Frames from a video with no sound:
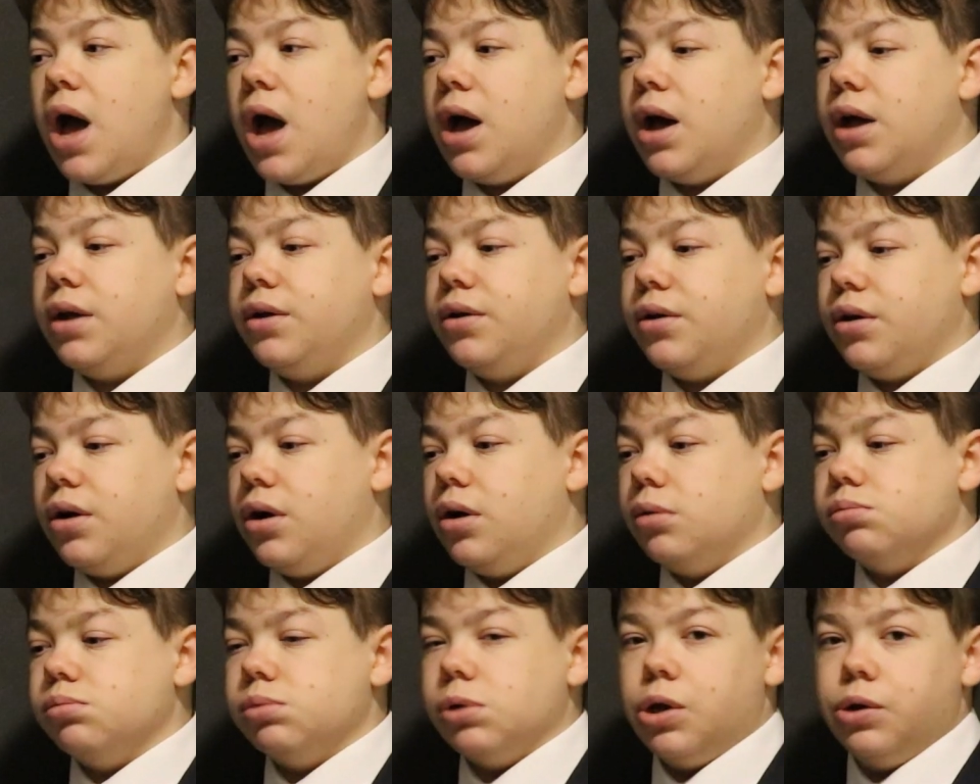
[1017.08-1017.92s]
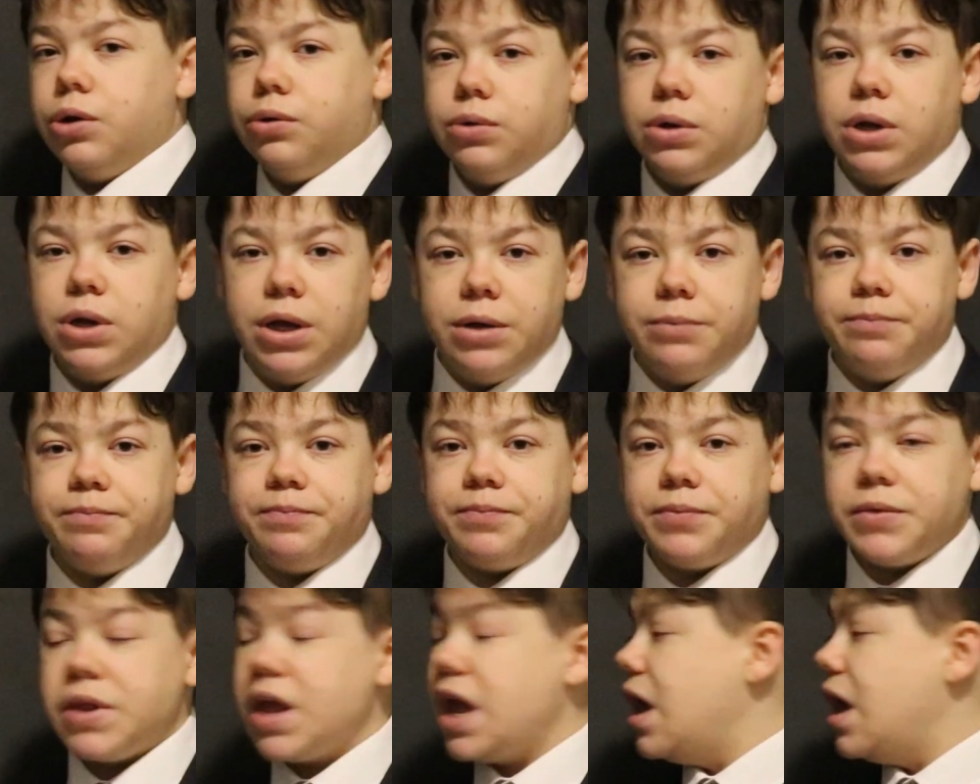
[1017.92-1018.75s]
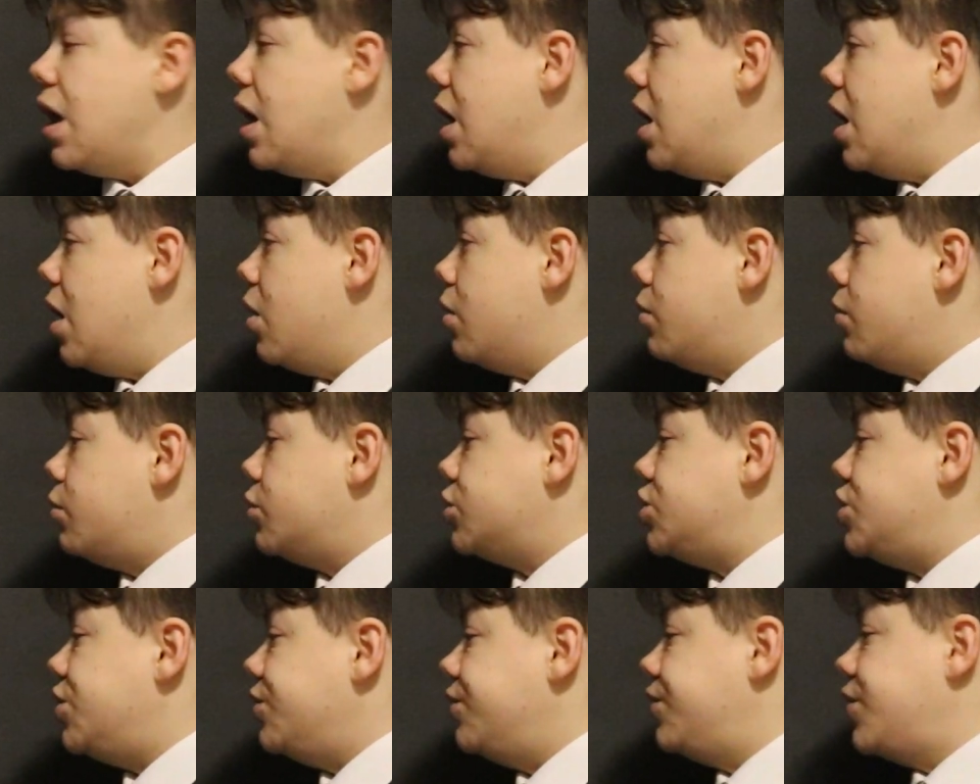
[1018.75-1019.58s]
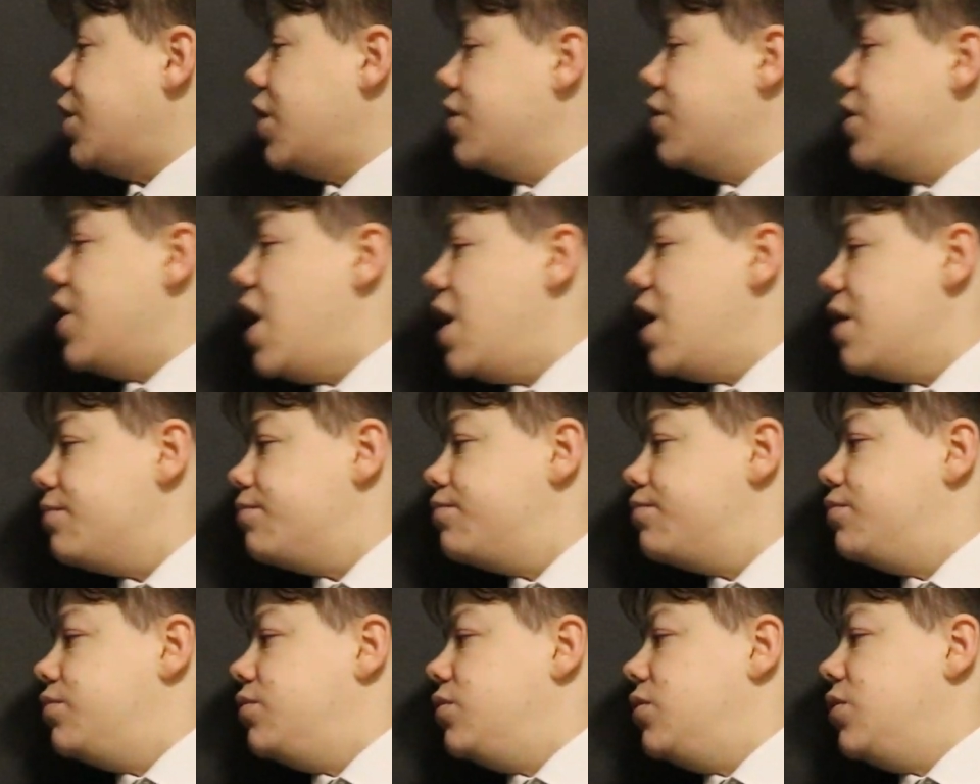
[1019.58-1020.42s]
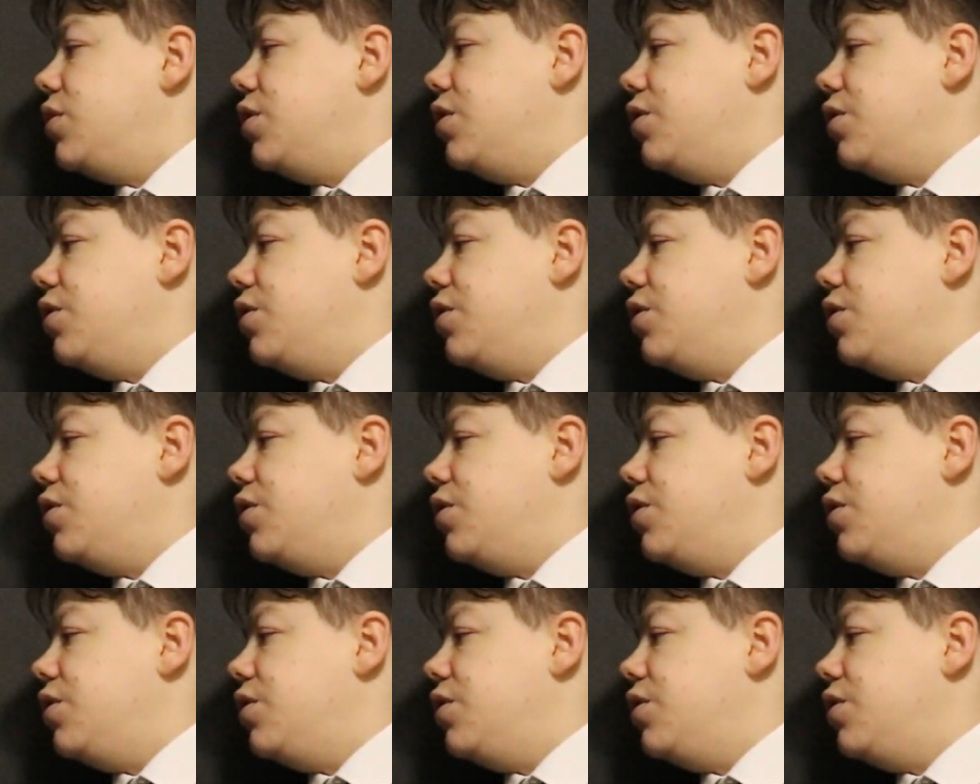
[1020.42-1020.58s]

and uploading it. Once you've done that,